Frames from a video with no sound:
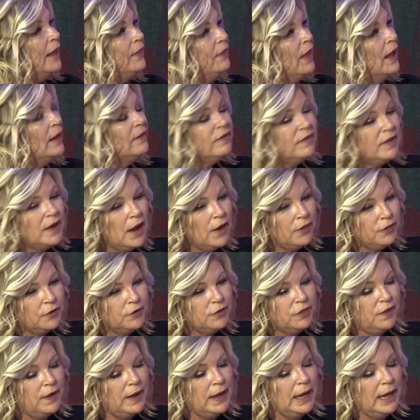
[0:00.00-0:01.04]
that's the other
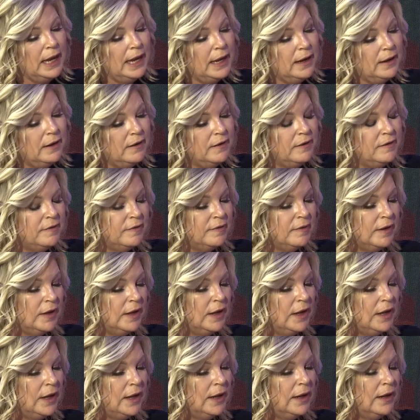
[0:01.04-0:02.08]
thing is,
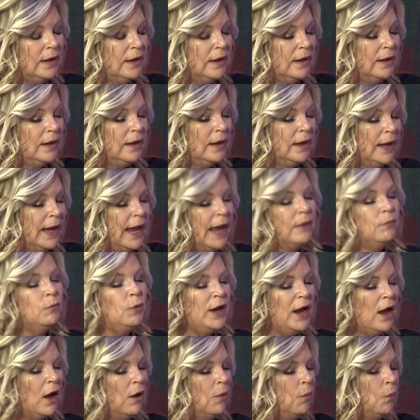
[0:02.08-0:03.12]
again,
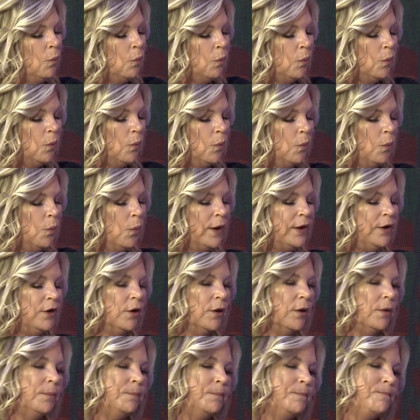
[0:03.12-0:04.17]
when
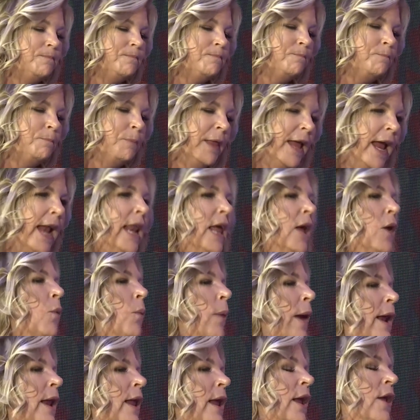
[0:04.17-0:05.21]
you're planning a
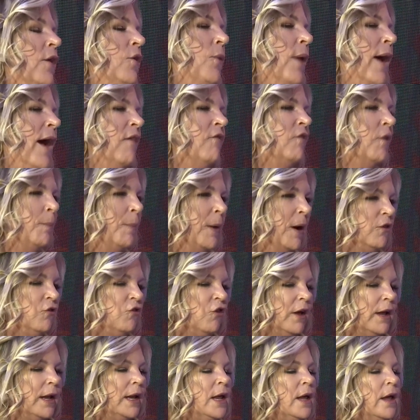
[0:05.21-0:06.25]
wedding and you have a
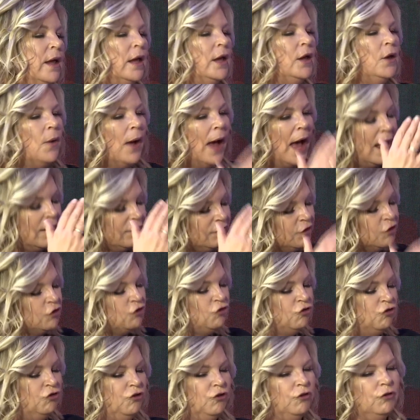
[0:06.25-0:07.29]
budget, you have to
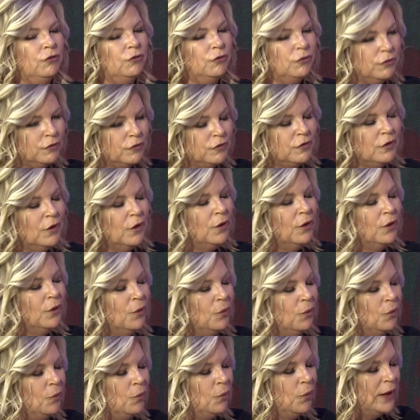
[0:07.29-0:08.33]
choose
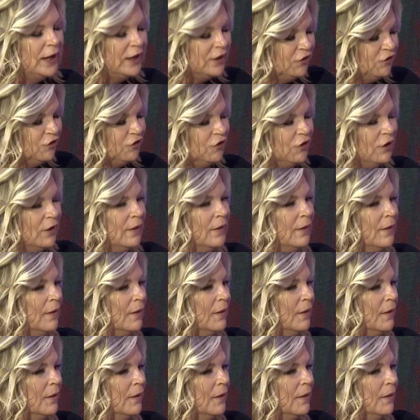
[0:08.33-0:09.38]
which
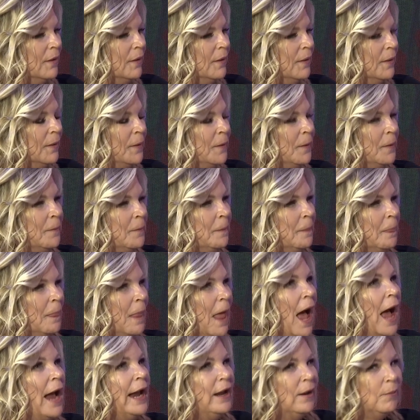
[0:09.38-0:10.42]

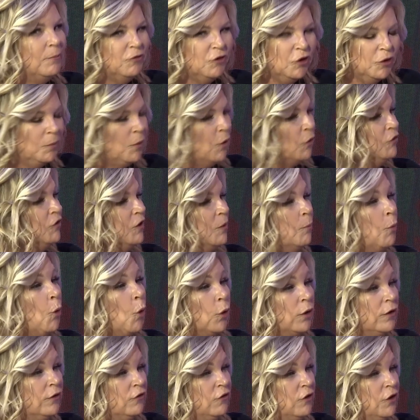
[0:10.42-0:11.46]
items are most
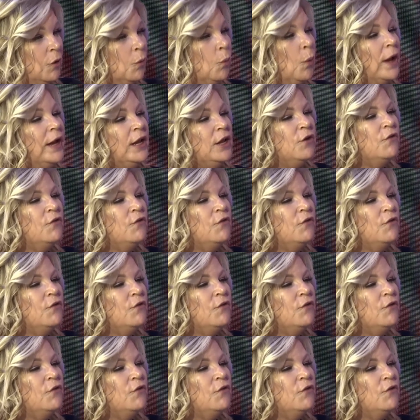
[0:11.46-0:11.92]
important to you, what you